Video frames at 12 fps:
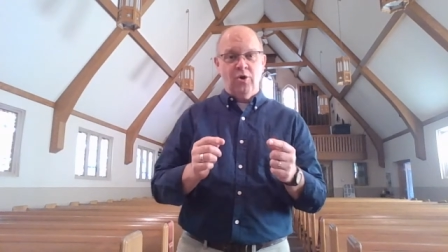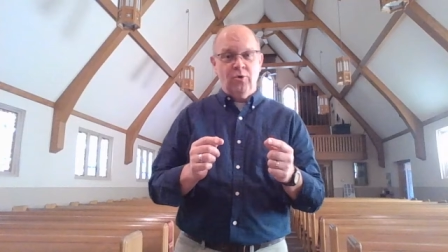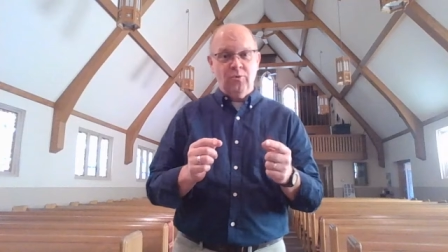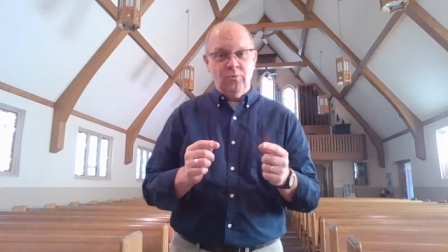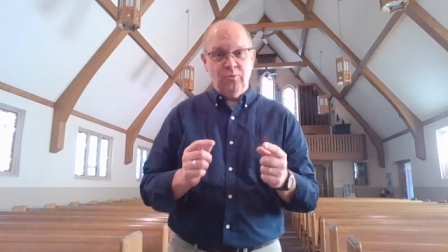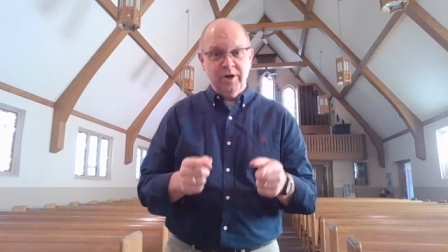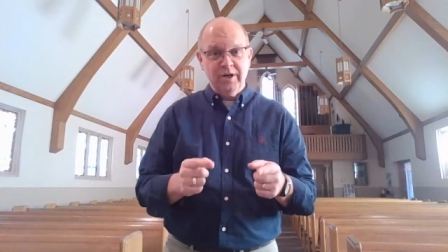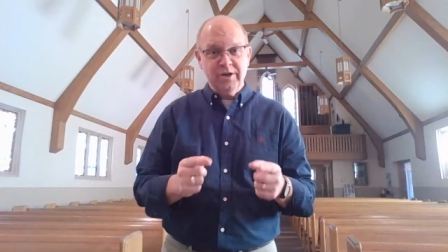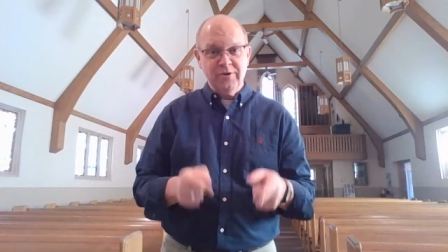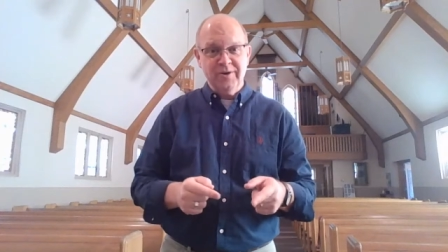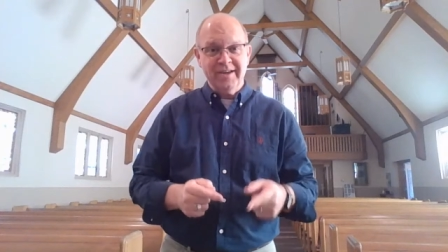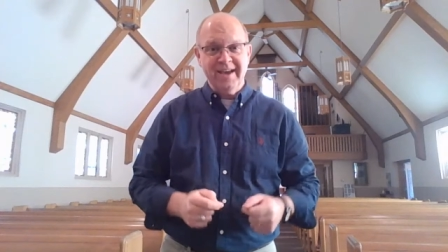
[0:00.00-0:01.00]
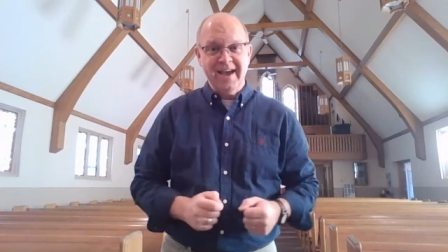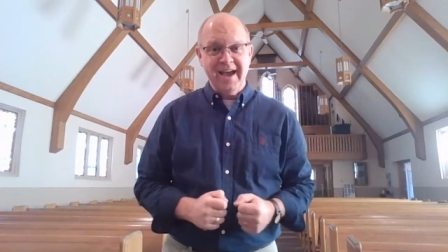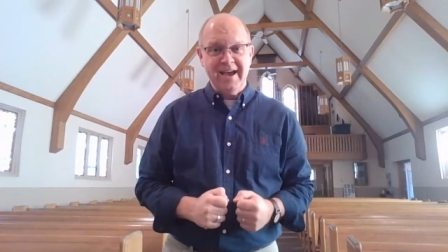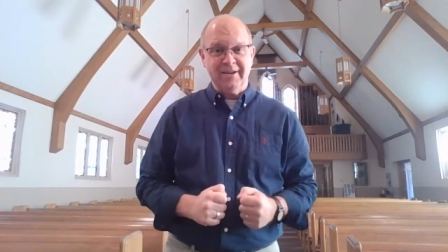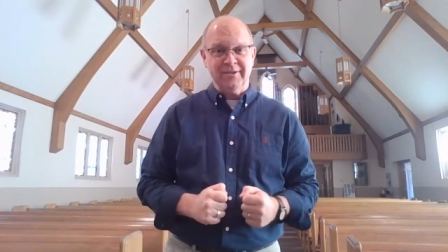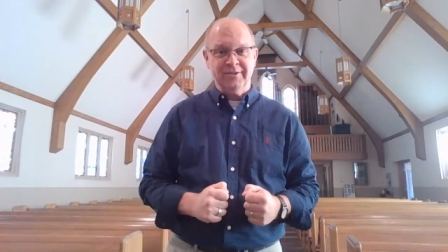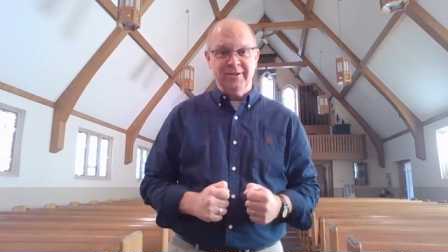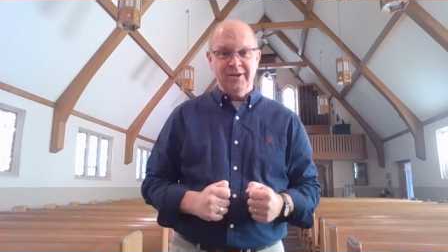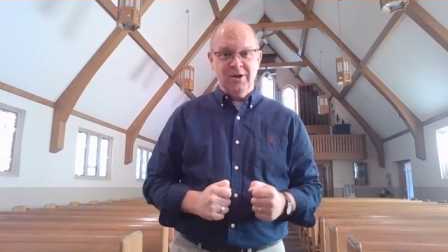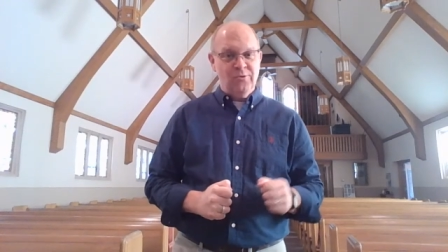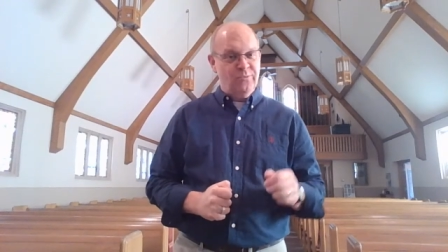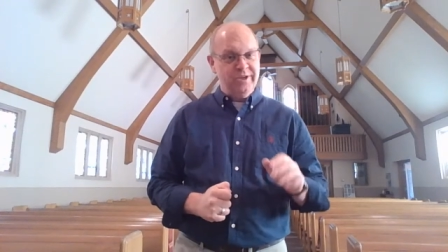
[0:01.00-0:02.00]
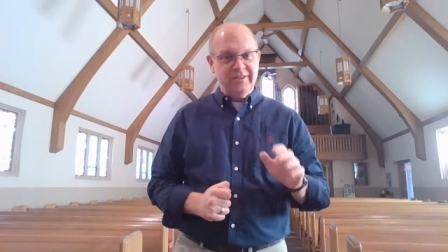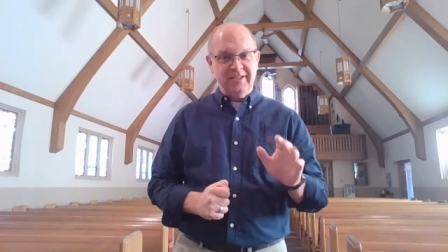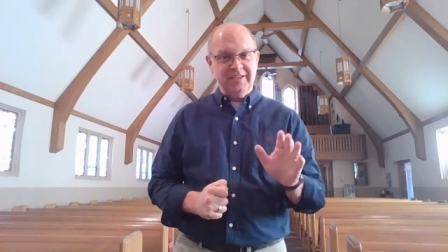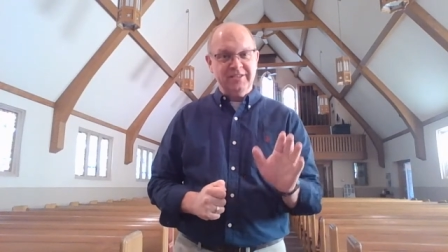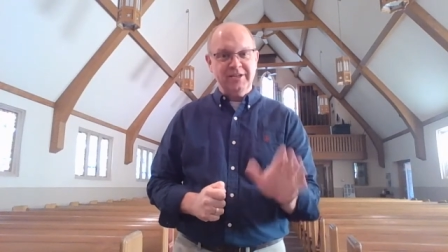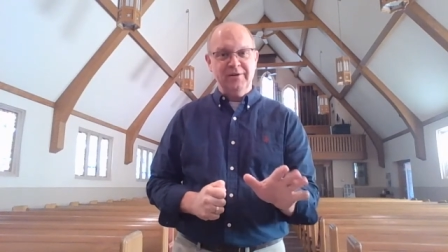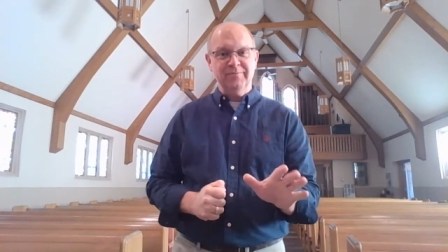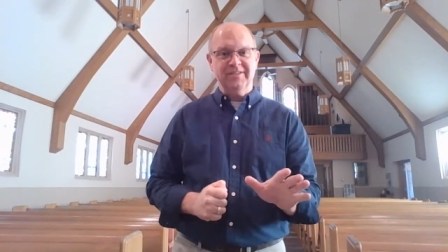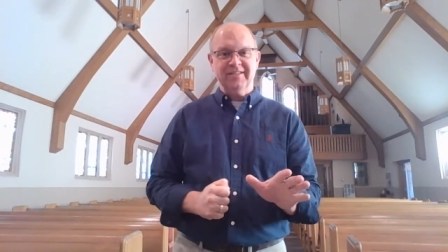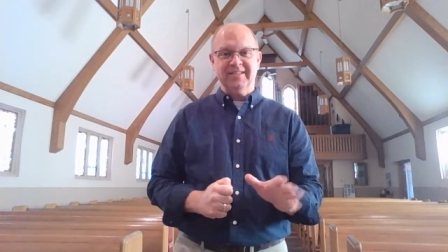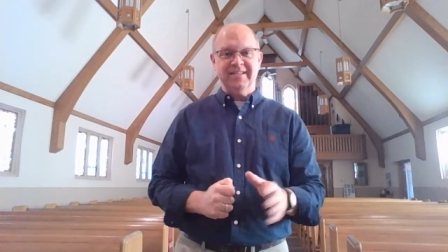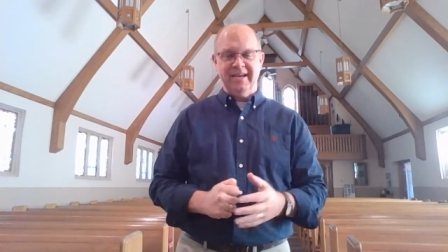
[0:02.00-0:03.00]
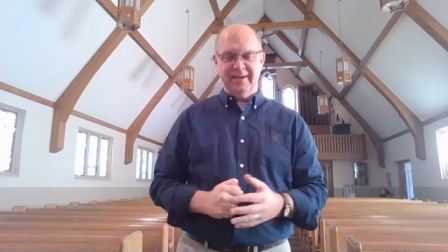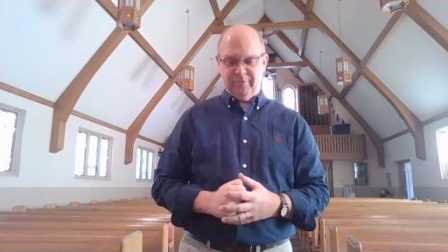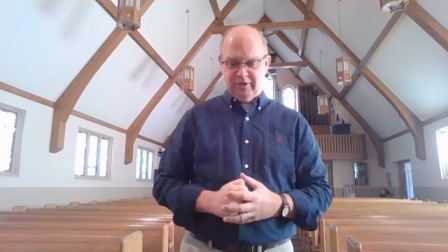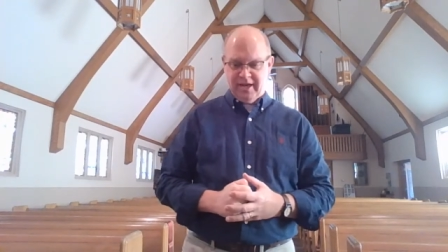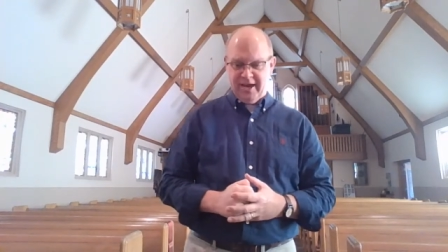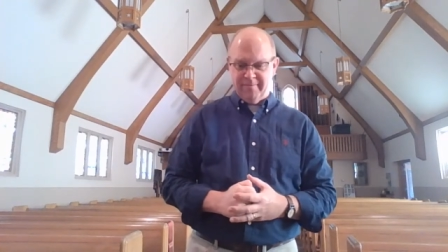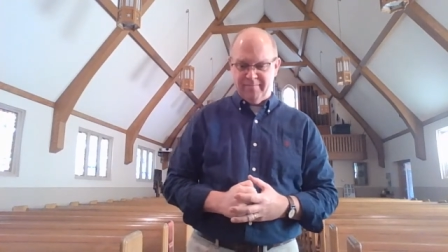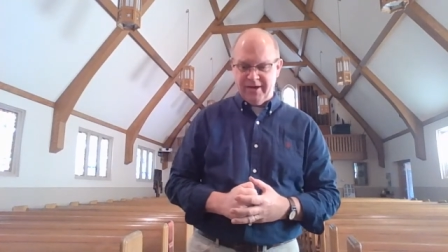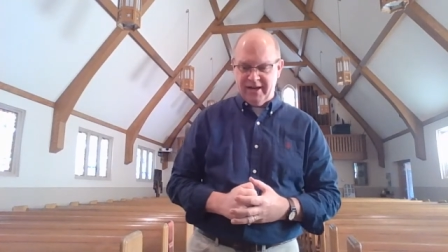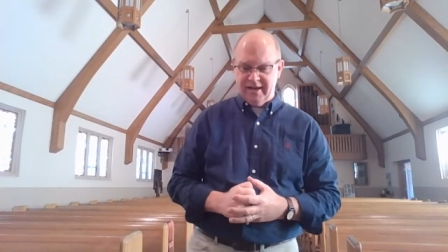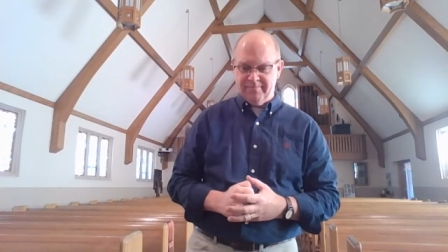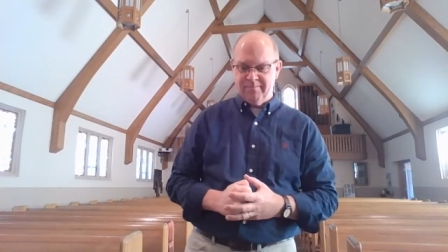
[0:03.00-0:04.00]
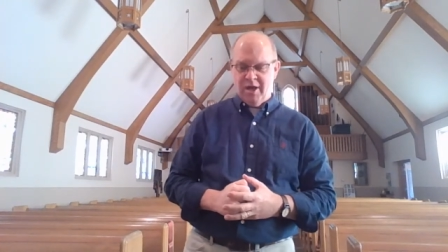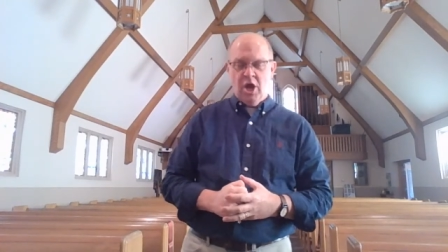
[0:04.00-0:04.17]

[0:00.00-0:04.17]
We're going ahead with this Come to the Table campaign.